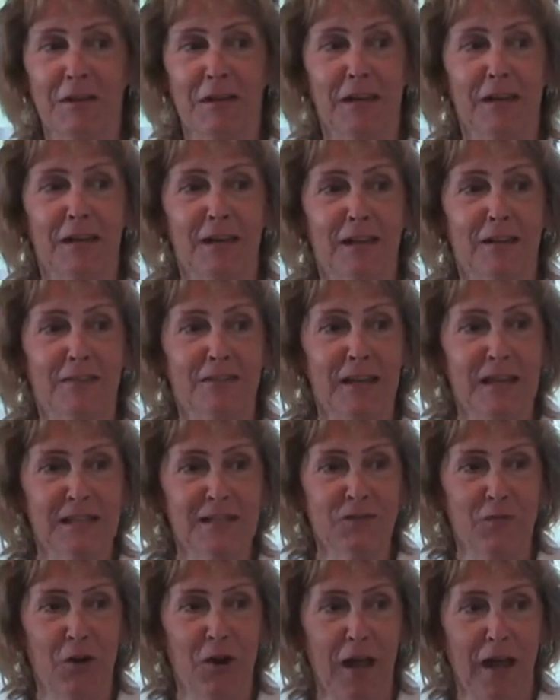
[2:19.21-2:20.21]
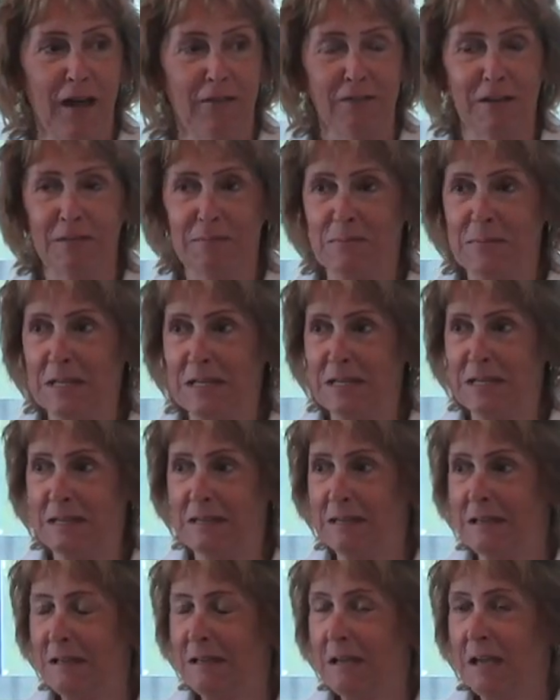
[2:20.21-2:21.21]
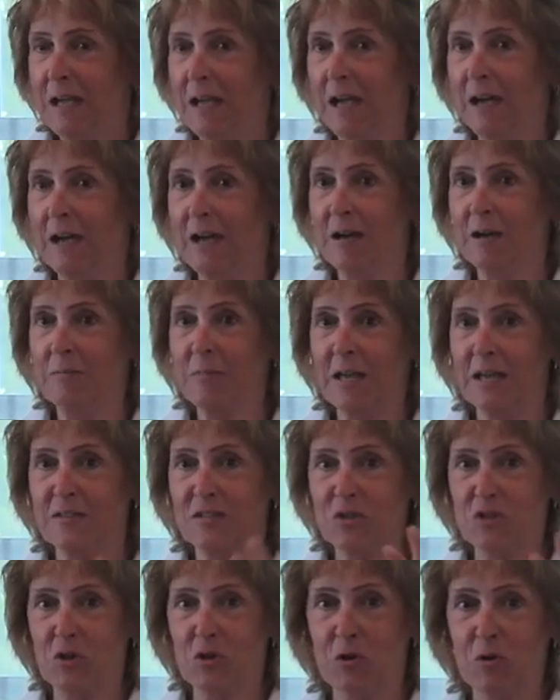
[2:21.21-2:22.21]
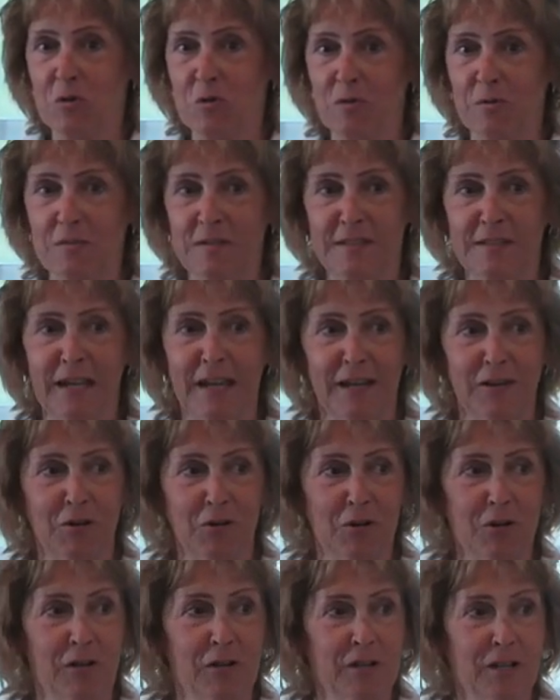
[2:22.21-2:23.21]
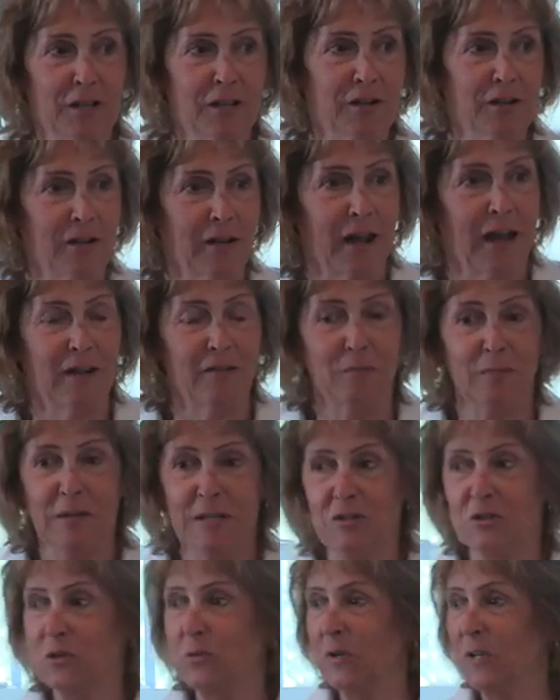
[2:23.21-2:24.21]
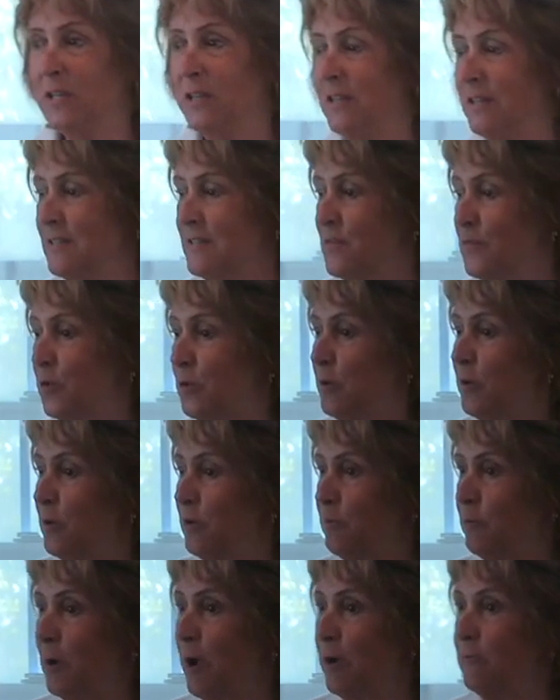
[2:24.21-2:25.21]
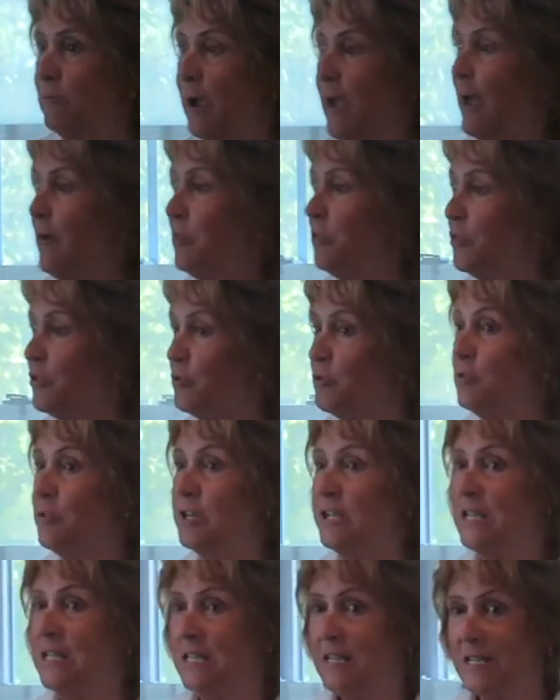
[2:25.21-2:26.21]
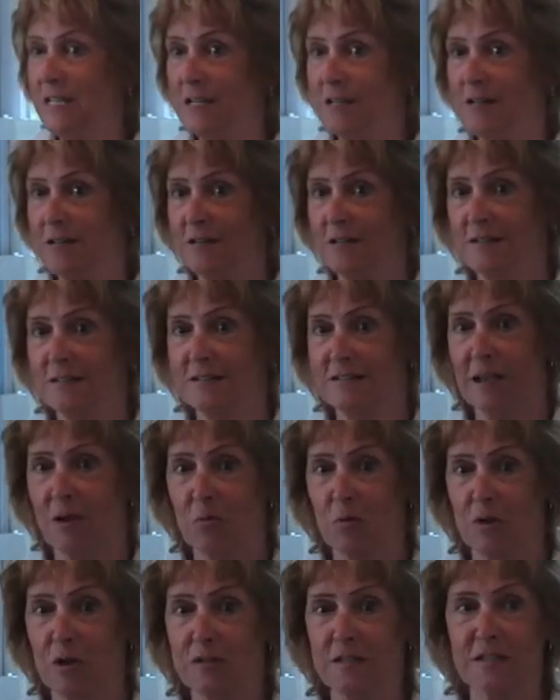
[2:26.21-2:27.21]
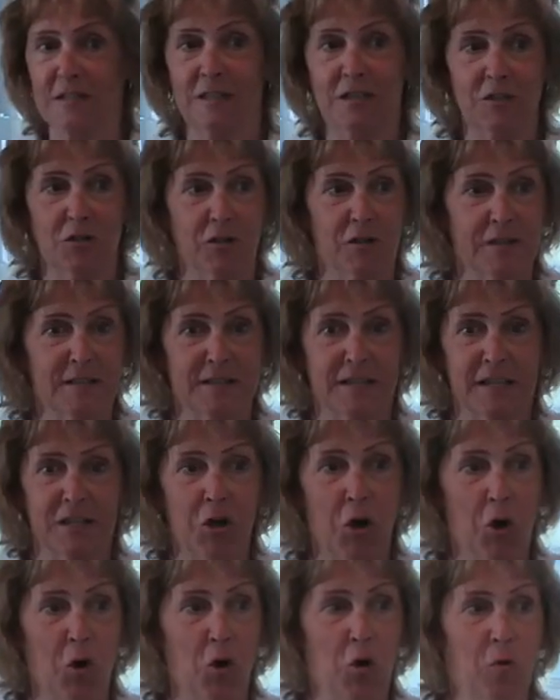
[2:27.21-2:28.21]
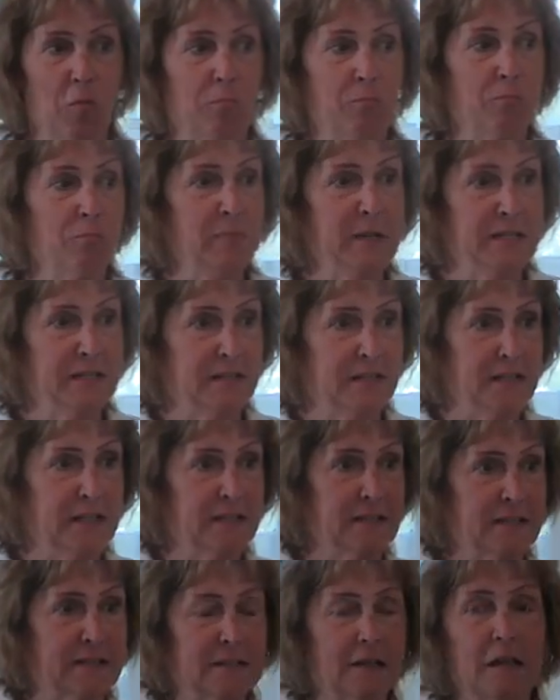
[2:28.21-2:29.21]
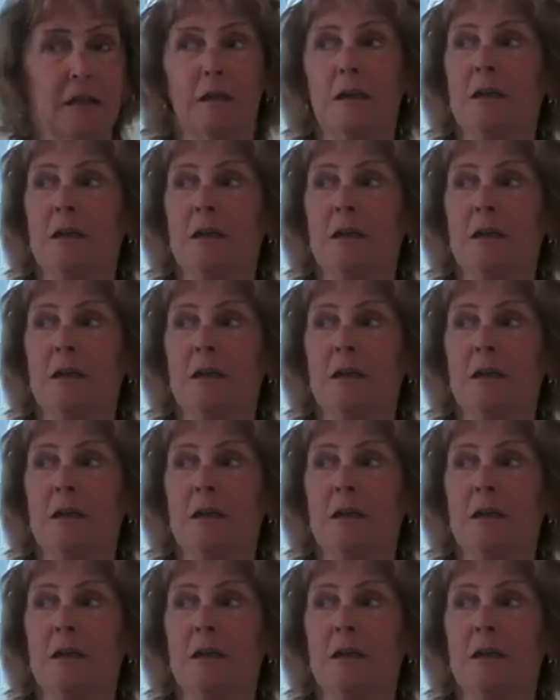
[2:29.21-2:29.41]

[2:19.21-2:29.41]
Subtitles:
and thanks for having me. As Joe said earlier, I've been doing this for around 30 years. I worked in the nursing home business